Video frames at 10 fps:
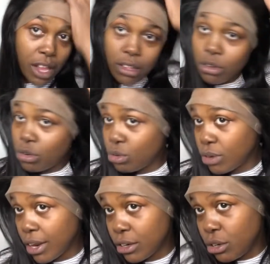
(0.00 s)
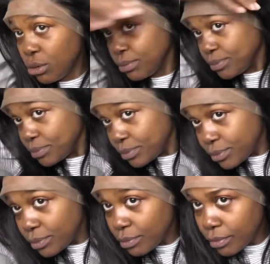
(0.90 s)
That's cool. That'll do.
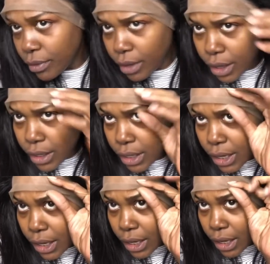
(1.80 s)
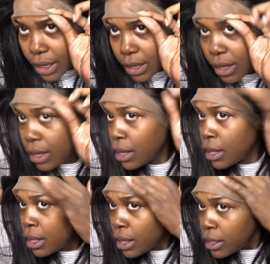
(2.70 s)
And then
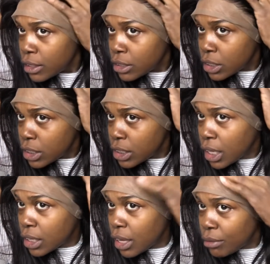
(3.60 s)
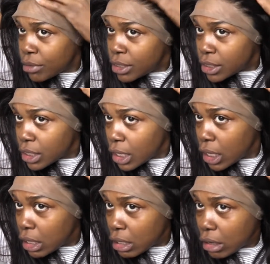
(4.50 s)
she's not that
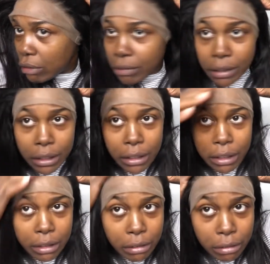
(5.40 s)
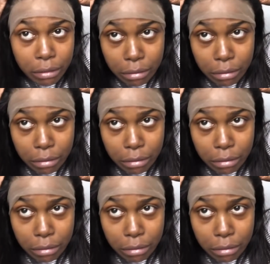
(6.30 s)
recedy over here.